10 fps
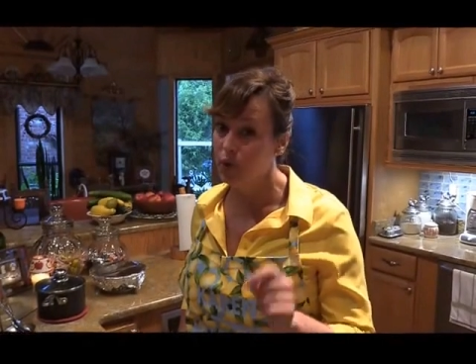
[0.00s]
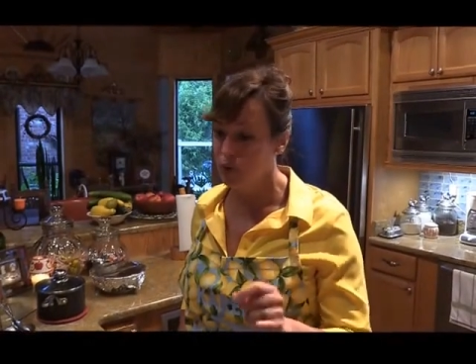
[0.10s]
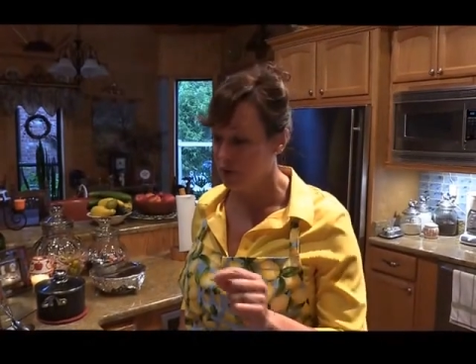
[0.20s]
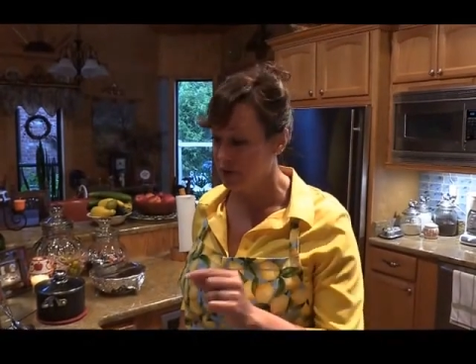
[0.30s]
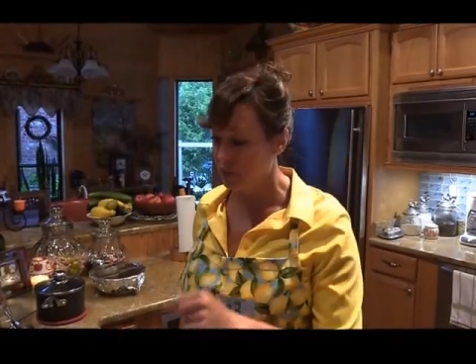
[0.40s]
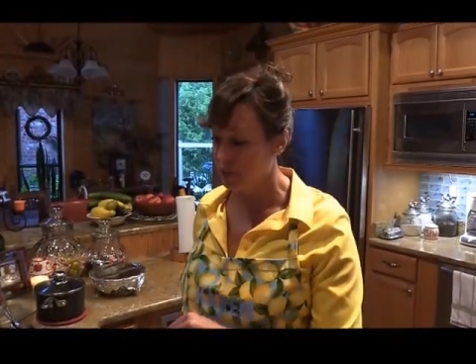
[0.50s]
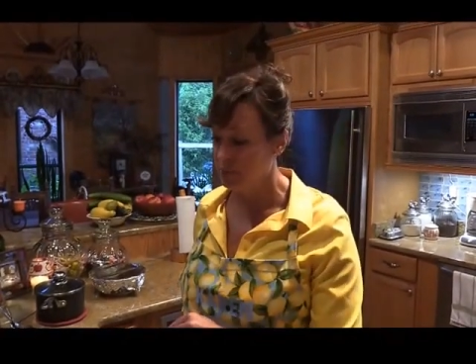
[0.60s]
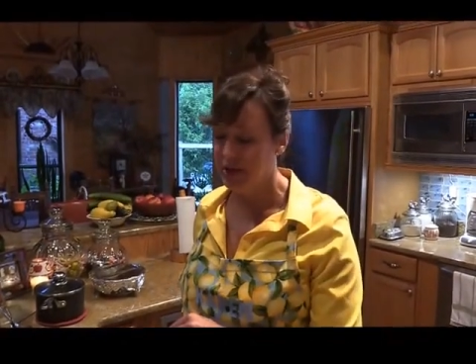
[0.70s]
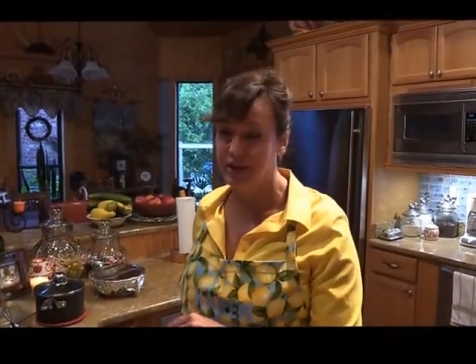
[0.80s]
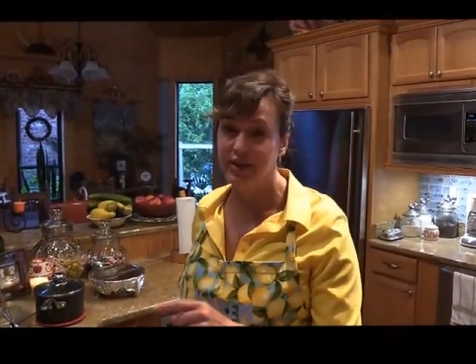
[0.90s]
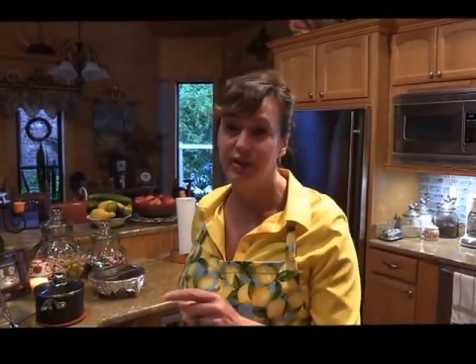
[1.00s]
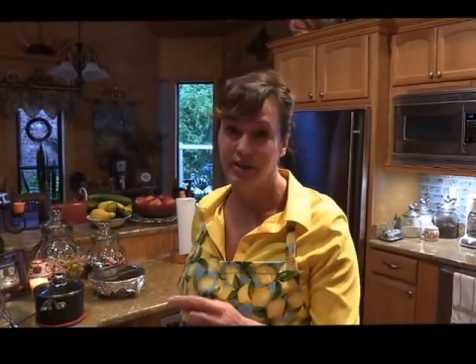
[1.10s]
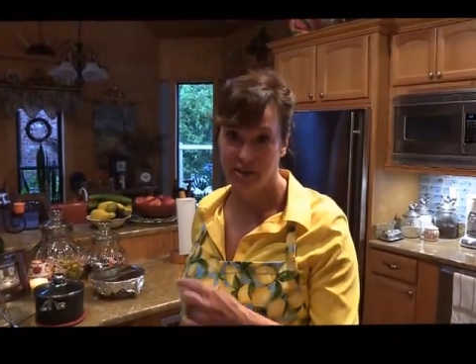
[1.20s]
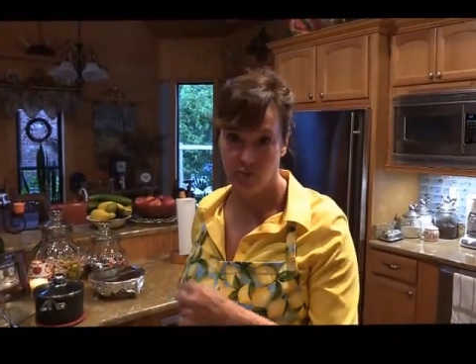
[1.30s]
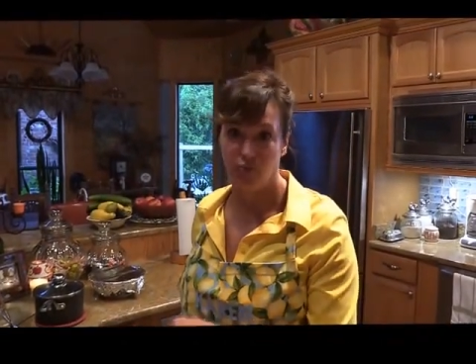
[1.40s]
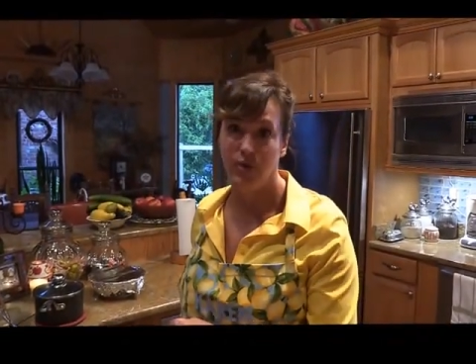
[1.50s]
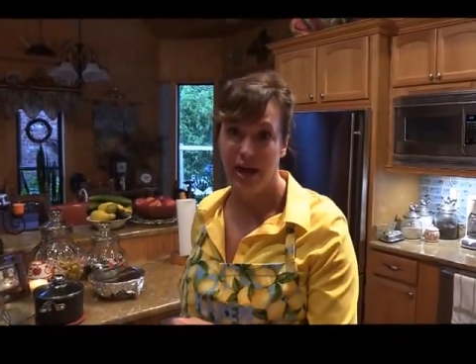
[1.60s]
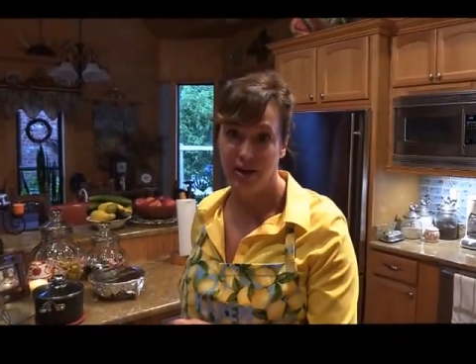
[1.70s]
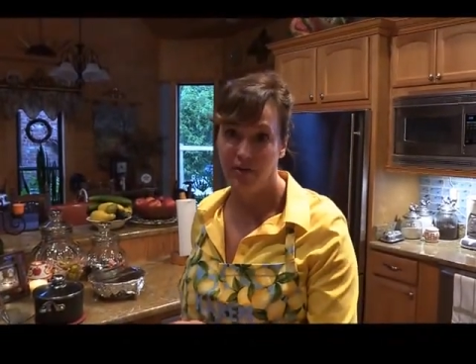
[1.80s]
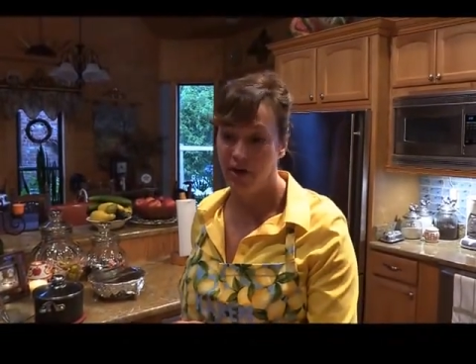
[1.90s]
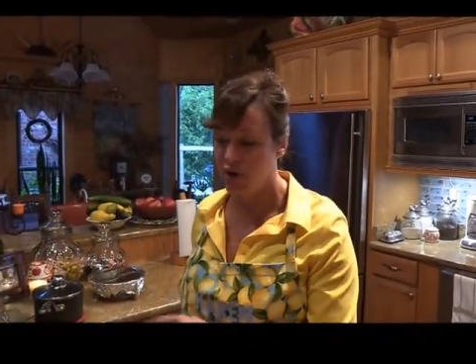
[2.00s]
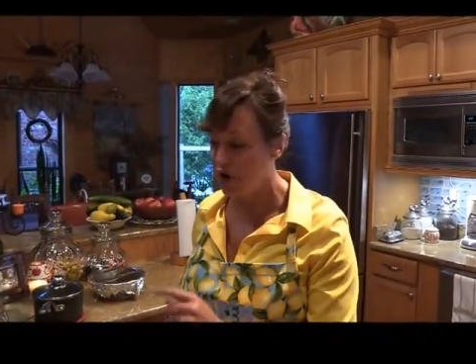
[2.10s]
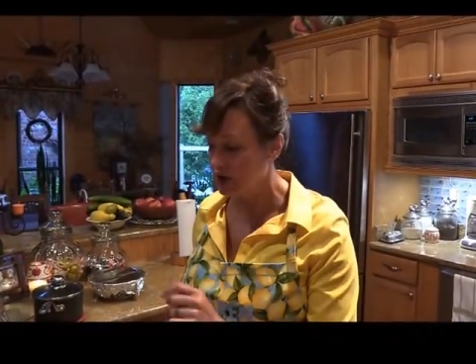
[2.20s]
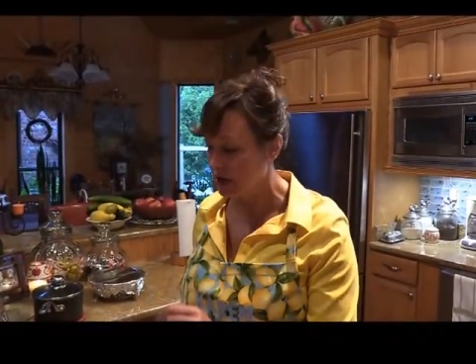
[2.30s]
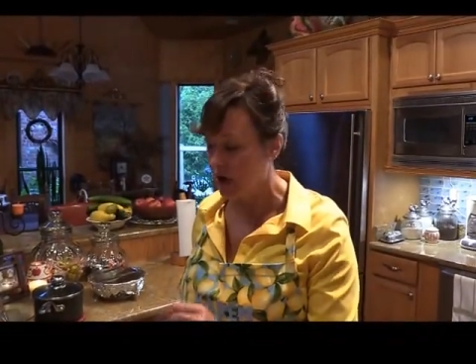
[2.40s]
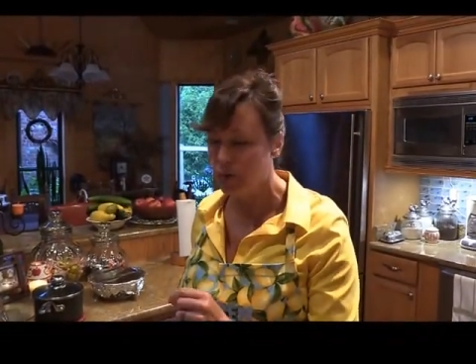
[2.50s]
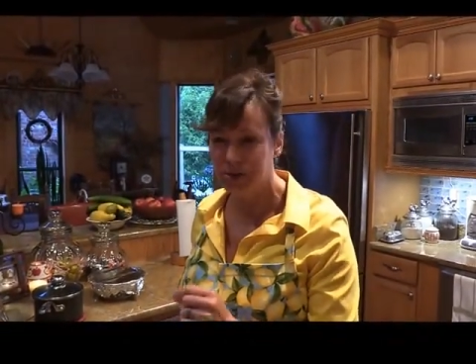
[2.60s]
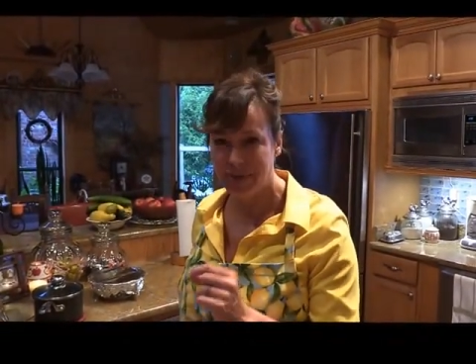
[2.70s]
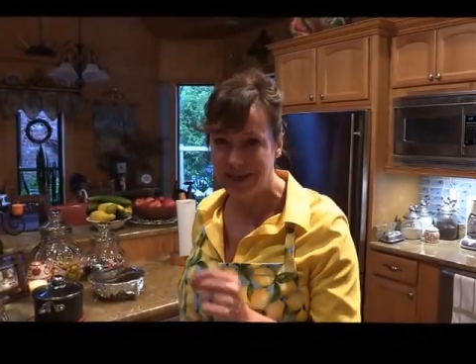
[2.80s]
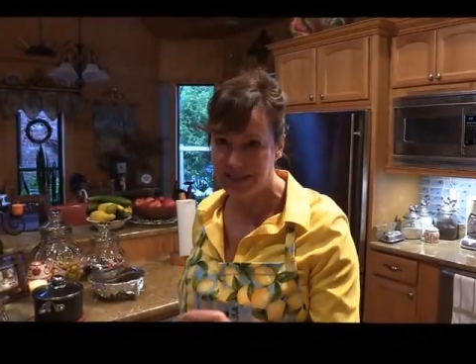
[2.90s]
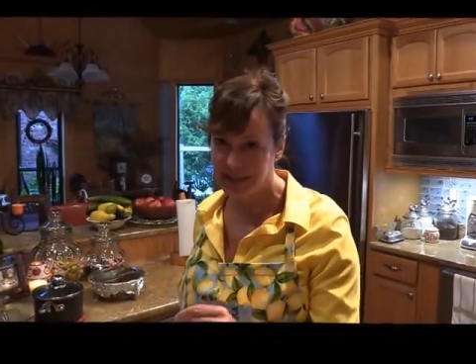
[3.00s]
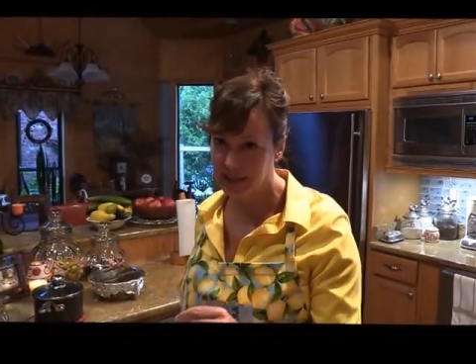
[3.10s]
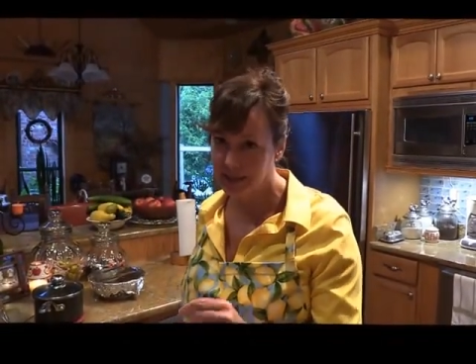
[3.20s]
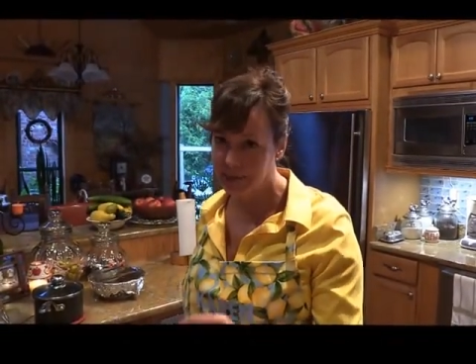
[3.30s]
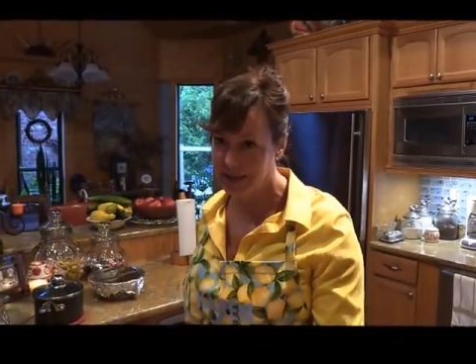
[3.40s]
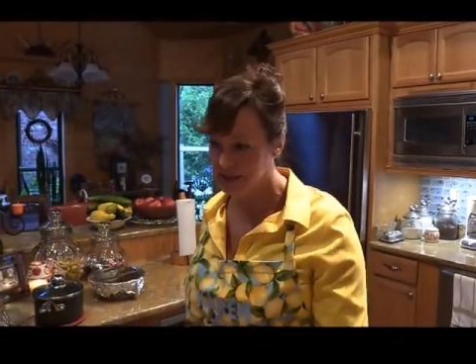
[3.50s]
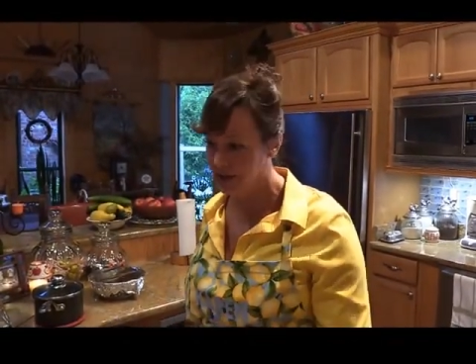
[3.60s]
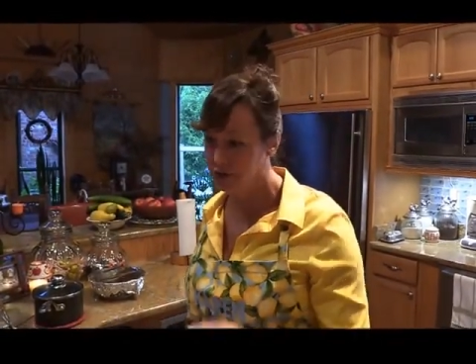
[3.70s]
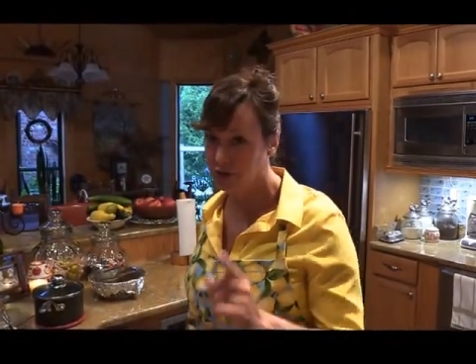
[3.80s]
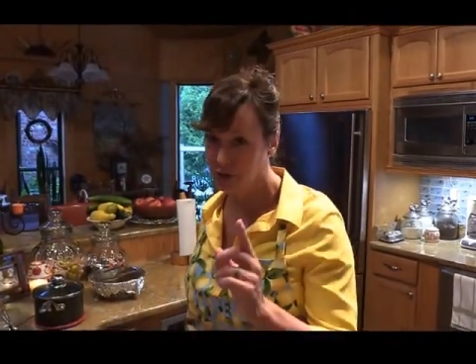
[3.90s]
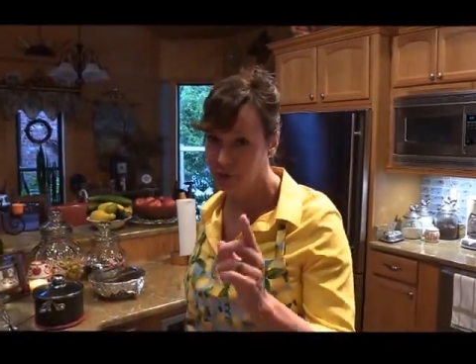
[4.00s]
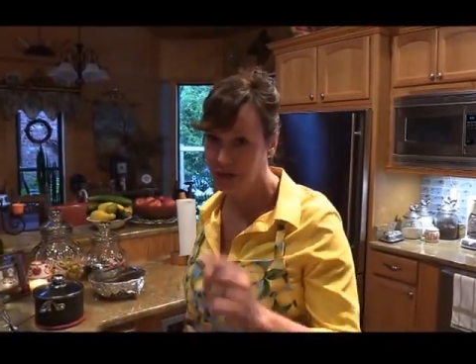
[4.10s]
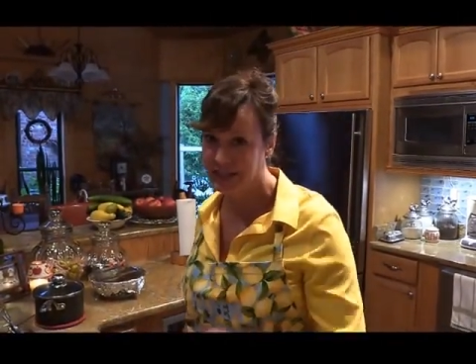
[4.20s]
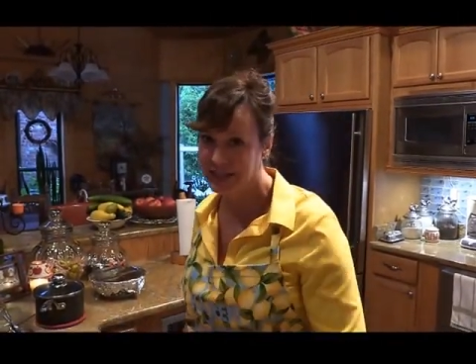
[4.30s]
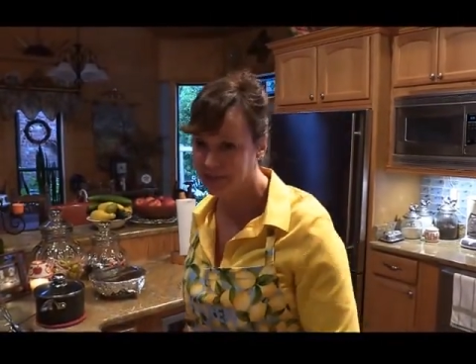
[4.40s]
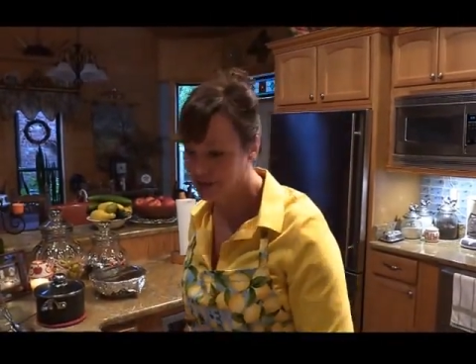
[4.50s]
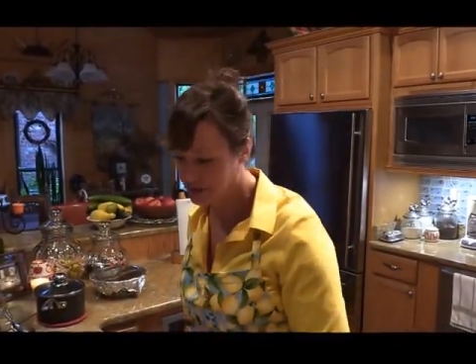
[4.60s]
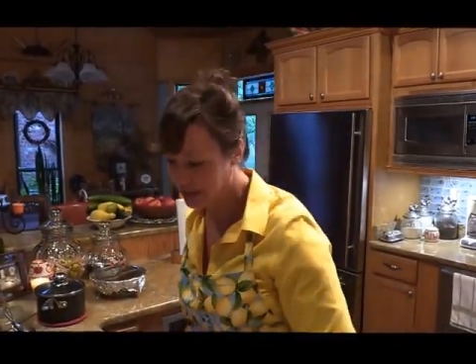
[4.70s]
corn that we put in there, that's out of our garden. It always makes it a little bit thicker, so let's see if it's